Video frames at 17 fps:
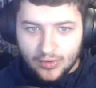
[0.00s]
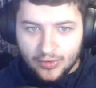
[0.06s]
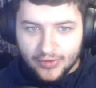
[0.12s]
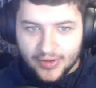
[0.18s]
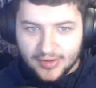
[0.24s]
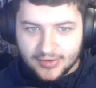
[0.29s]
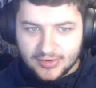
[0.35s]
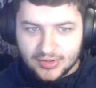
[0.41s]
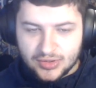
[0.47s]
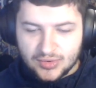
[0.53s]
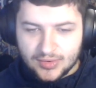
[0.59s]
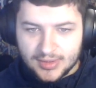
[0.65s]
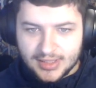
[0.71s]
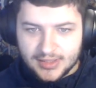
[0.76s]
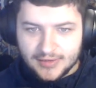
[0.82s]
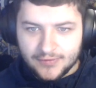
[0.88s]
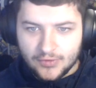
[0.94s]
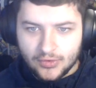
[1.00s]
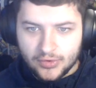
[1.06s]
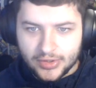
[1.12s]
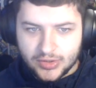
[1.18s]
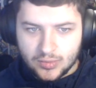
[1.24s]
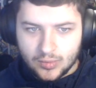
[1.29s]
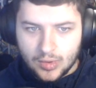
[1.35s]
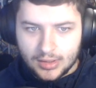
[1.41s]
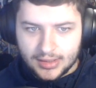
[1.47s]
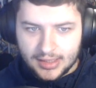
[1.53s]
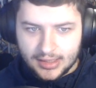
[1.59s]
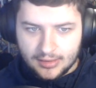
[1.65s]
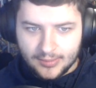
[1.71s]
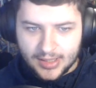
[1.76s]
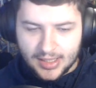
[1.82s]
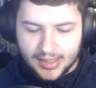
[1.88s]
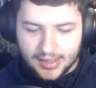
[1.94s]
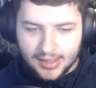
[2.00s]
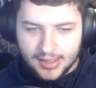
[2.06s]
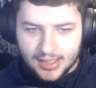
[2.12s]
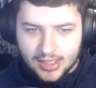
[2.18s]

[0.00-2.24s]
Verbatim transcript: 1024 is 1 gigabyte.